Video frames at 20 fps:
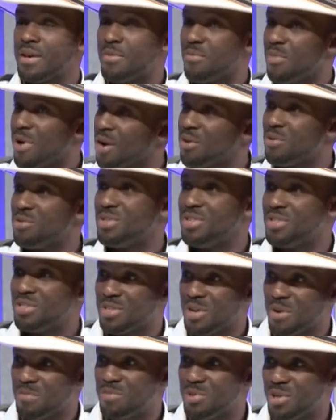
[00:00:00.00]
But I couldn't
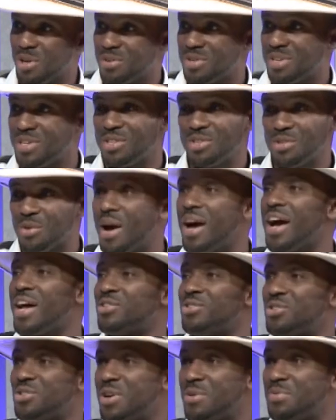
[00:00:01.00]
stop talking, so I had
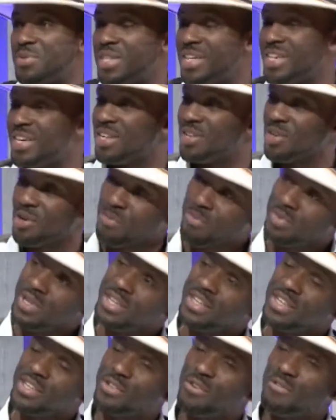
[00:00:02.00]
to stop singing
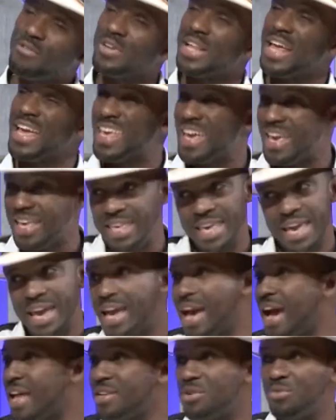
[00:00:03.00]
completely. So for like a
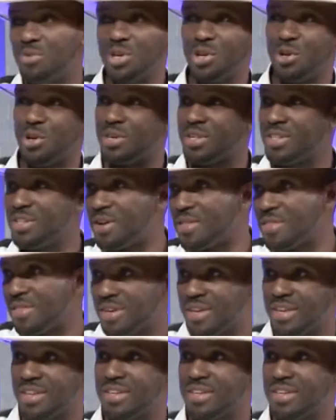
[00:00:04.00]
year, I didn't record nothing.